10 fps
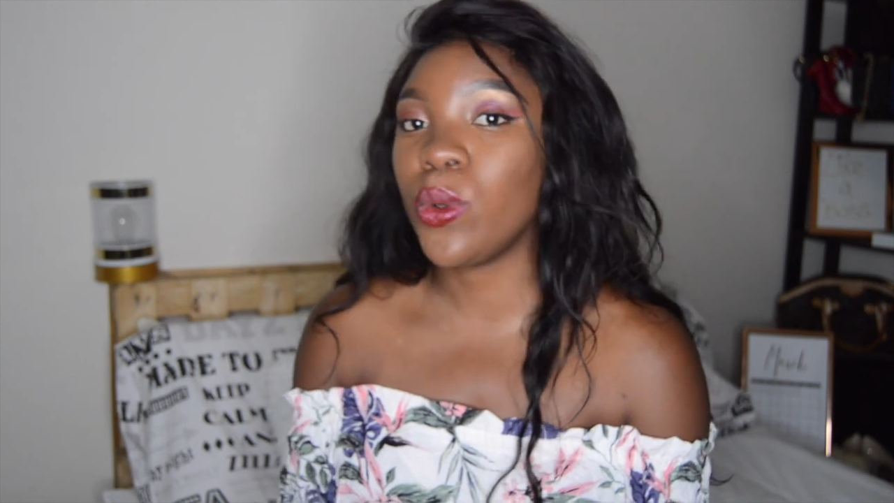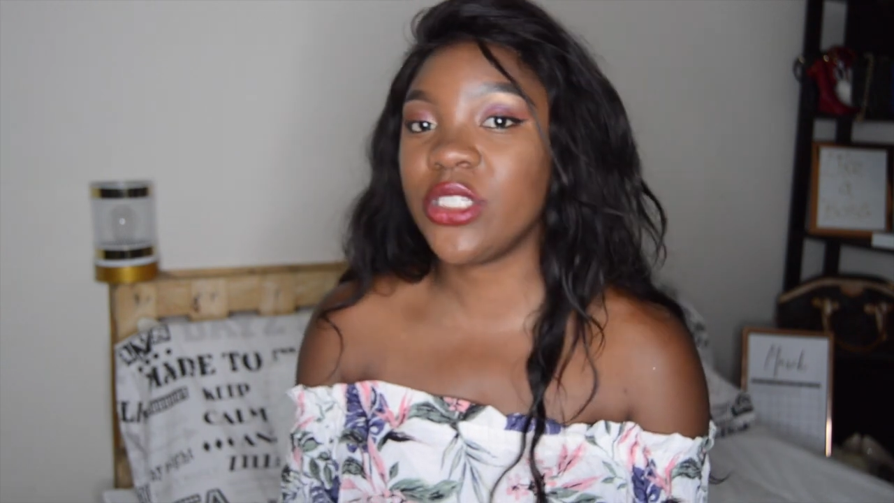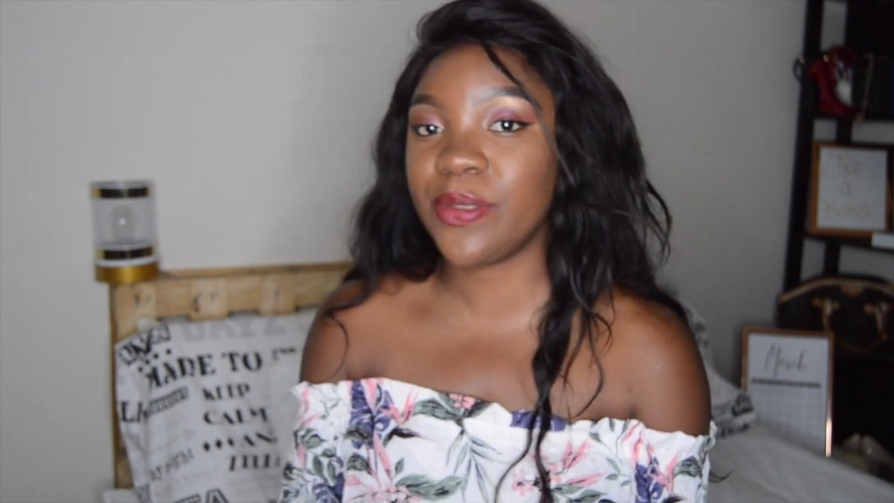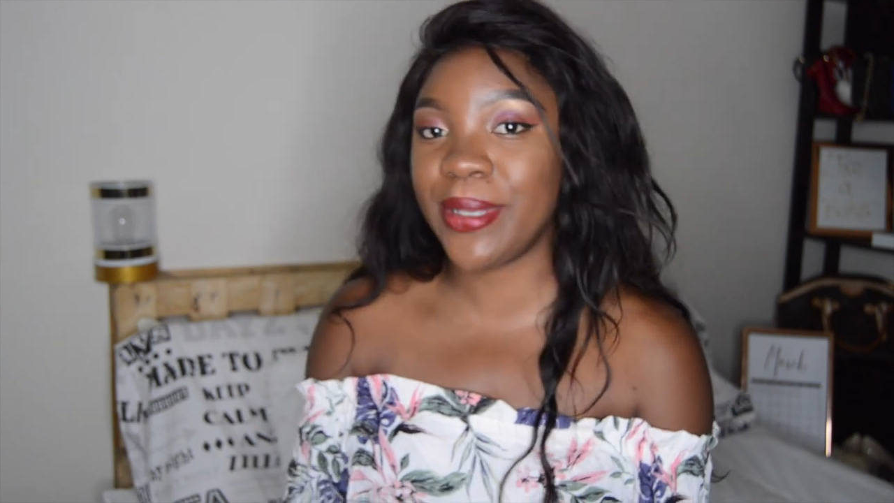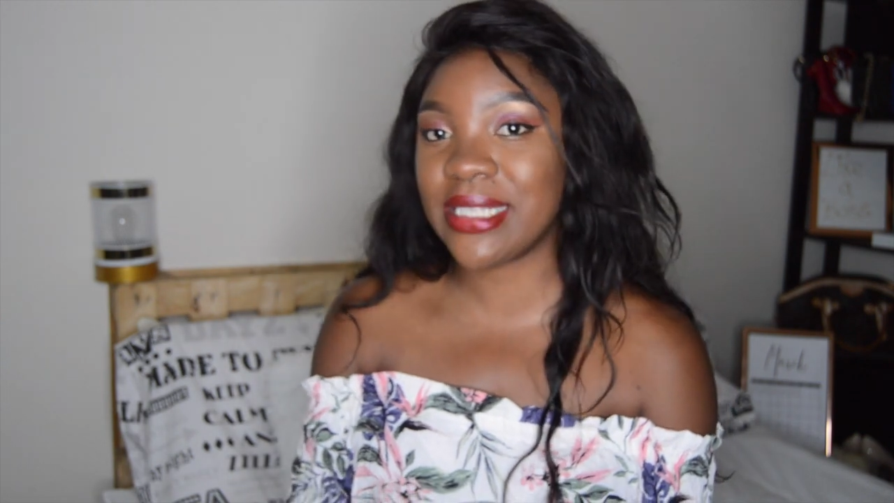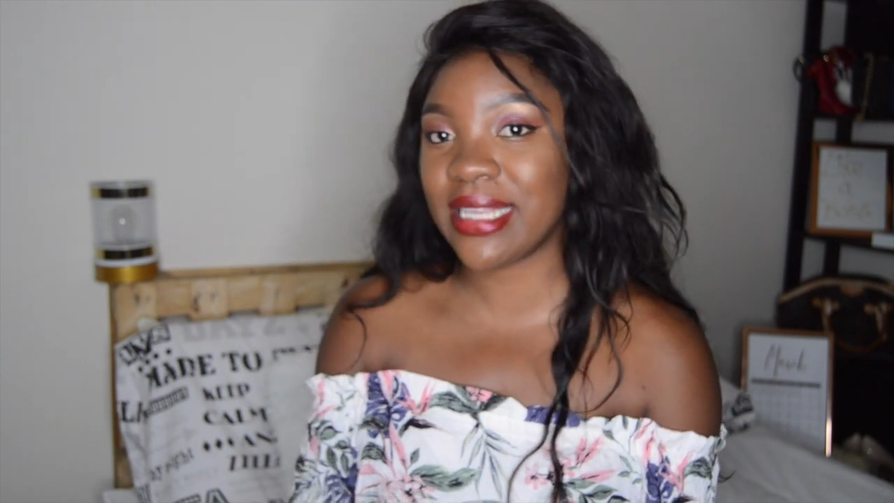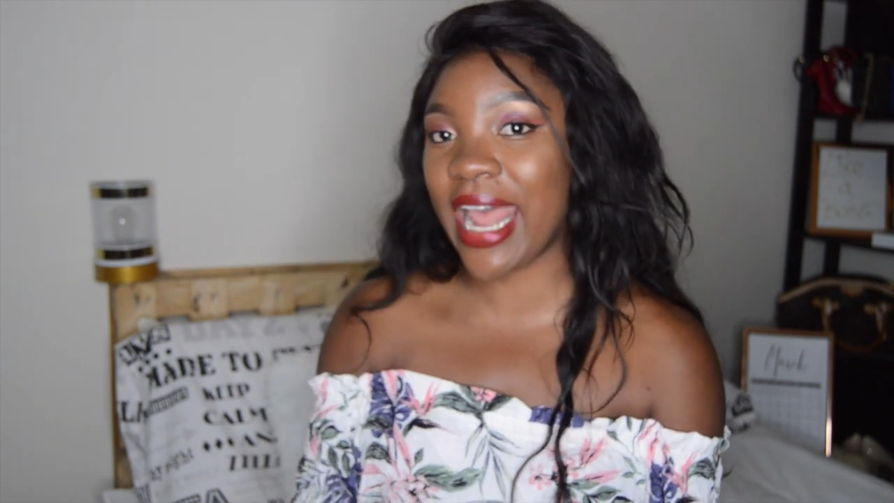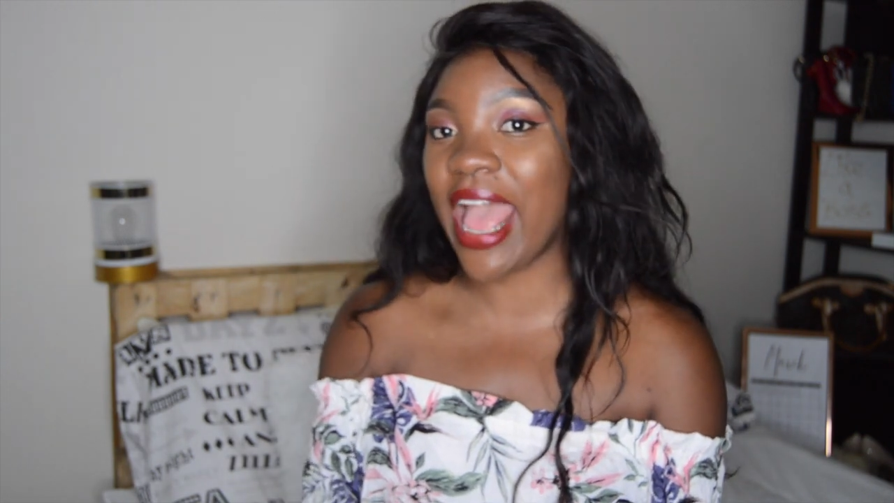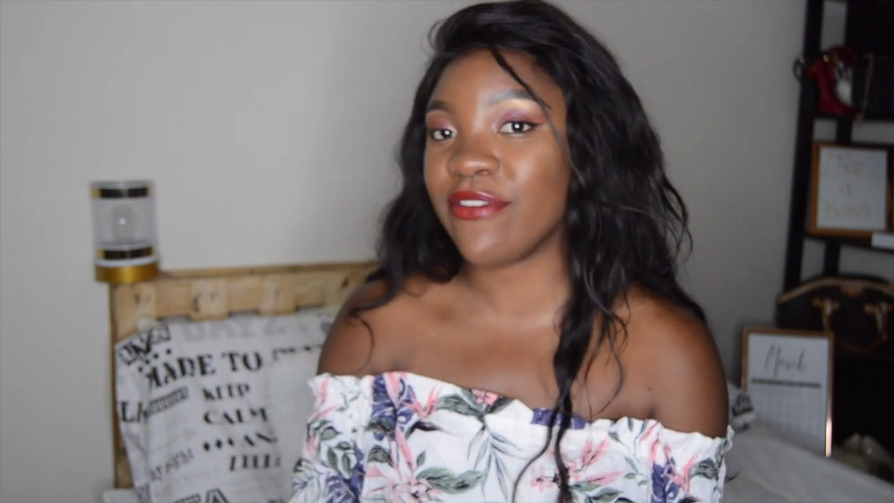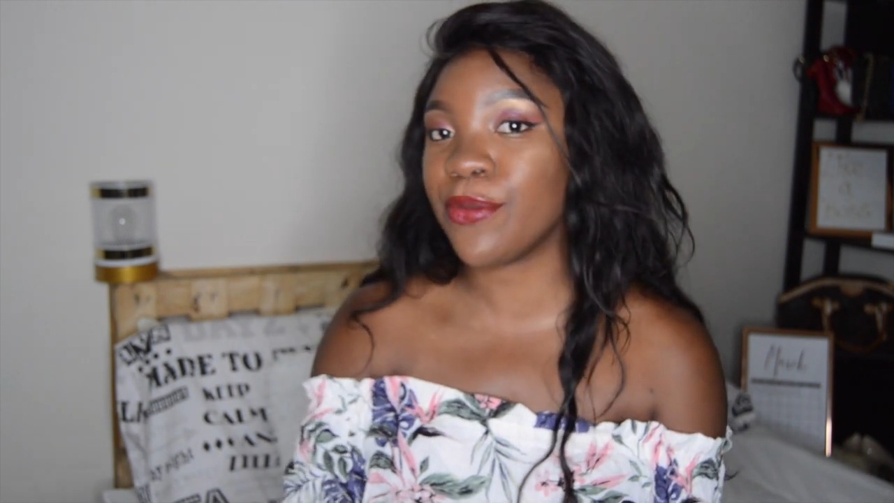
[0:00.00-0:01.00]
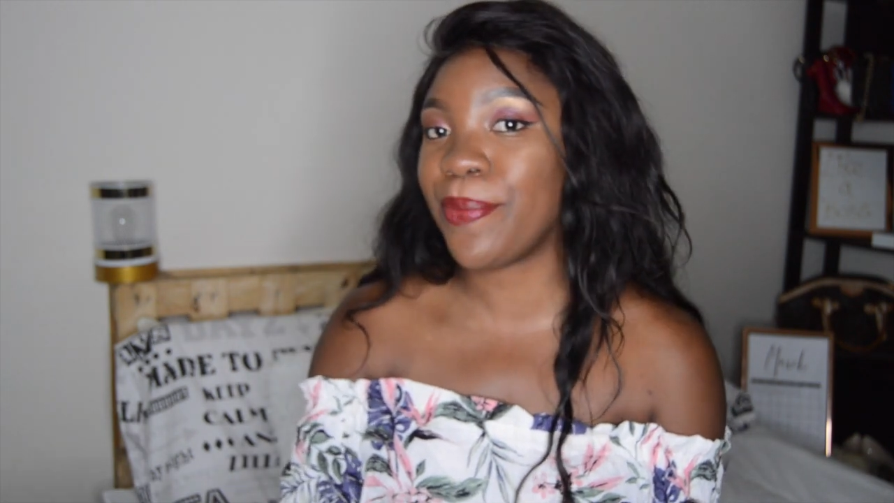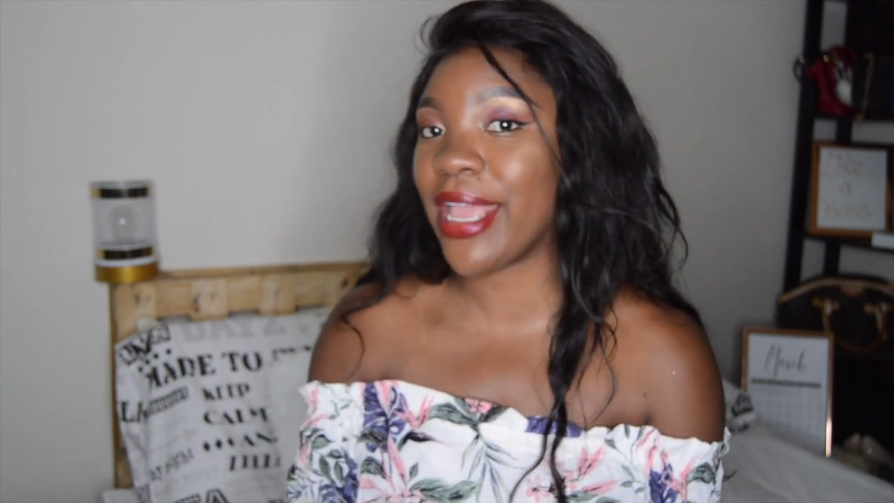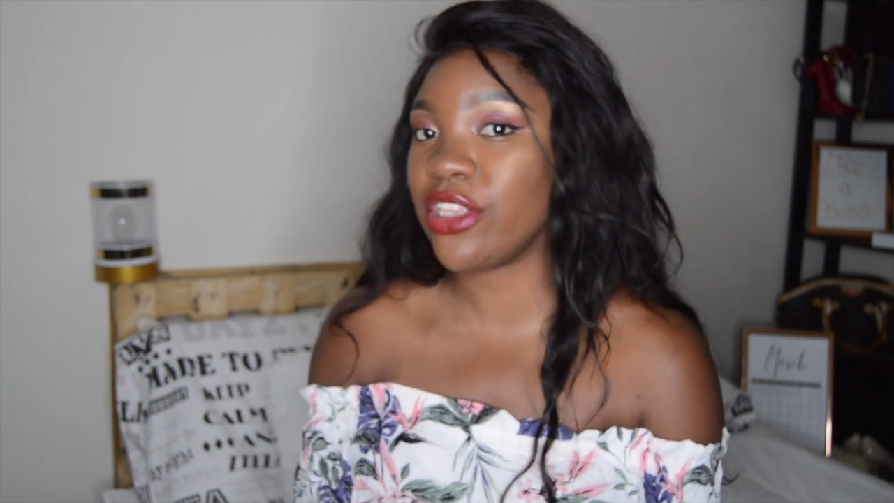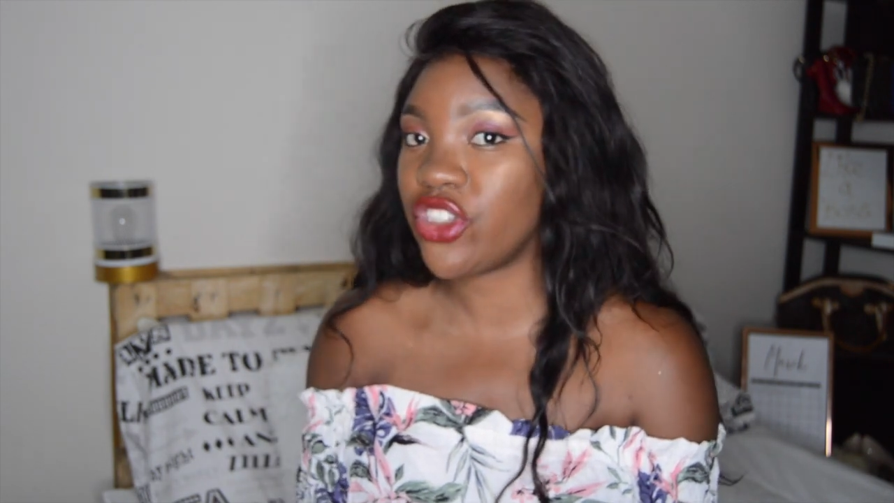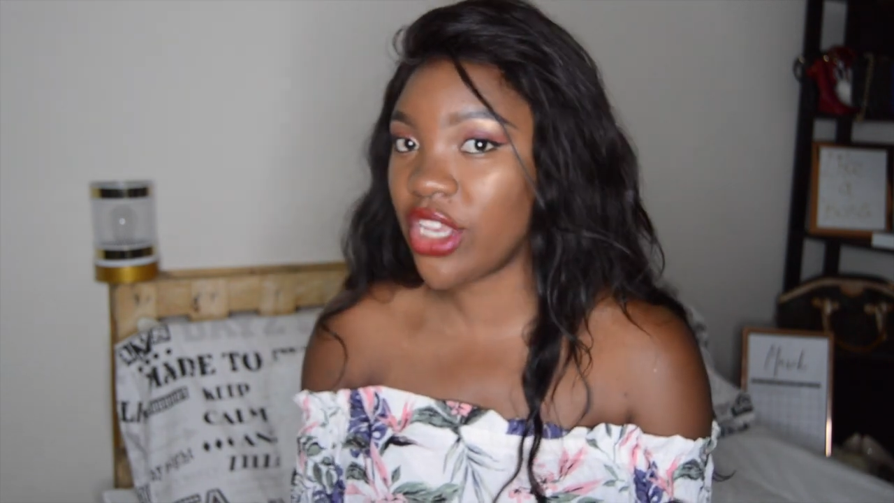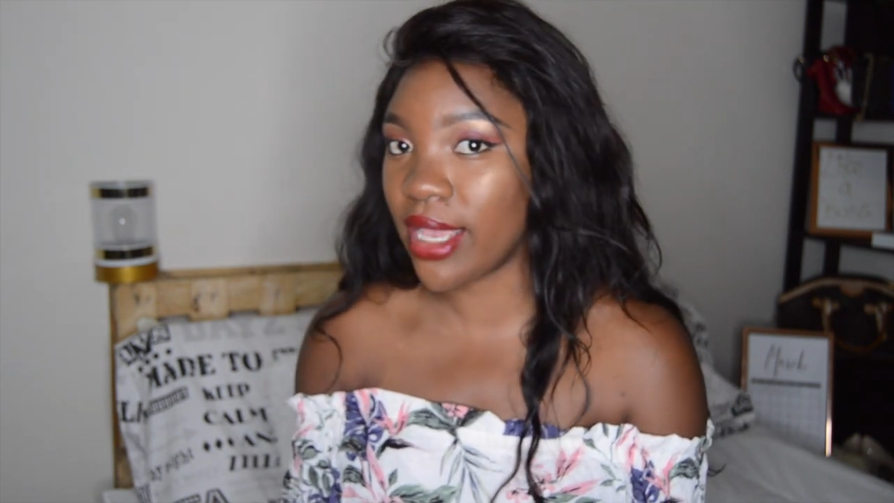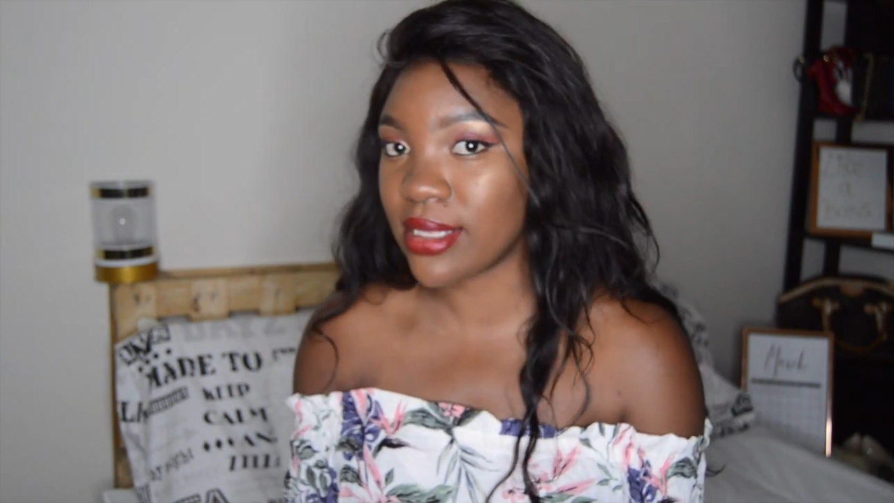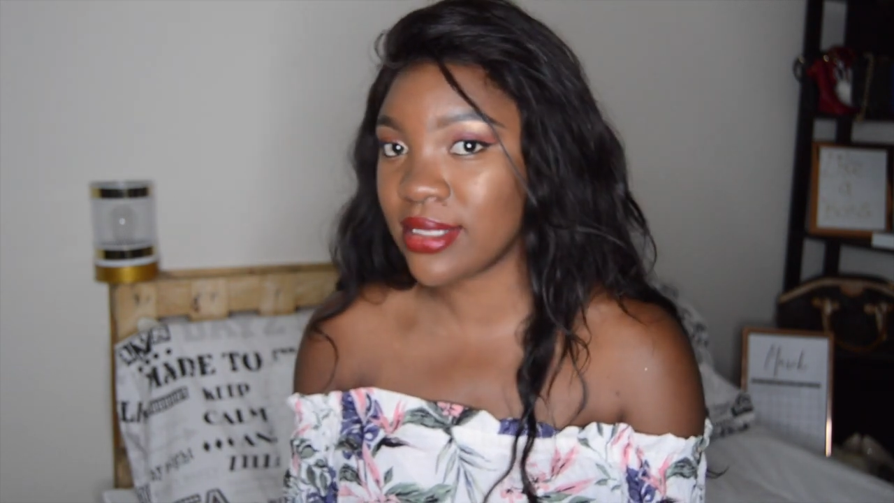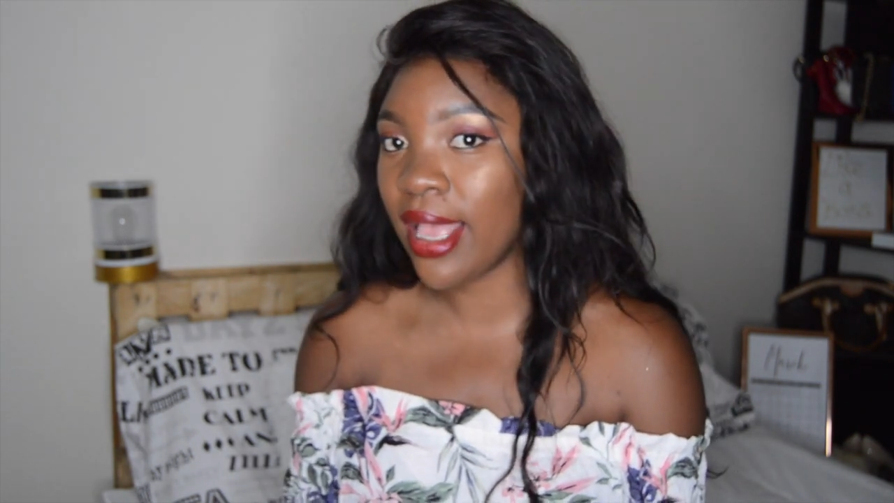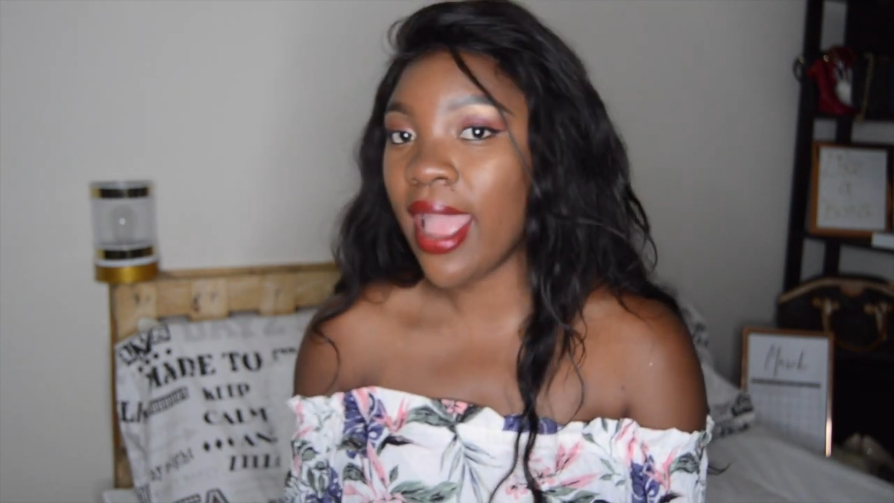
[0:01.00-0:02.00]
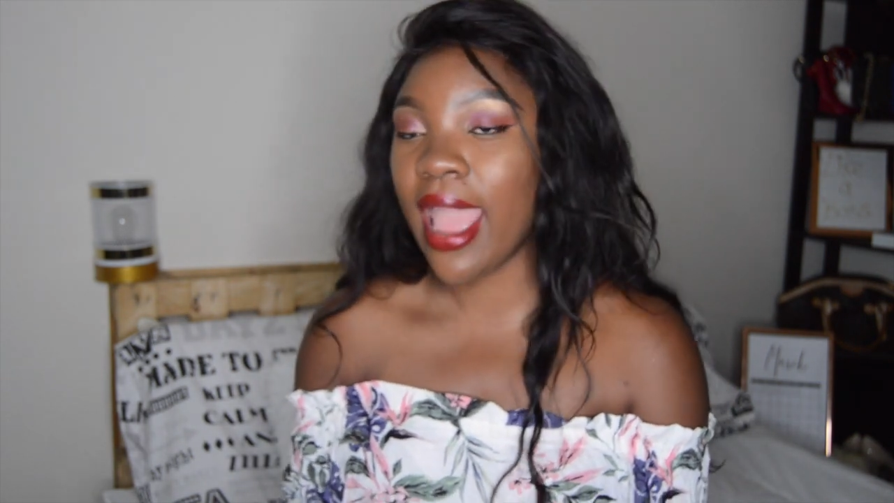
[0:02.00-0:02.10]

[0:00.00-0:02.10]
which means that I have to pay in checks.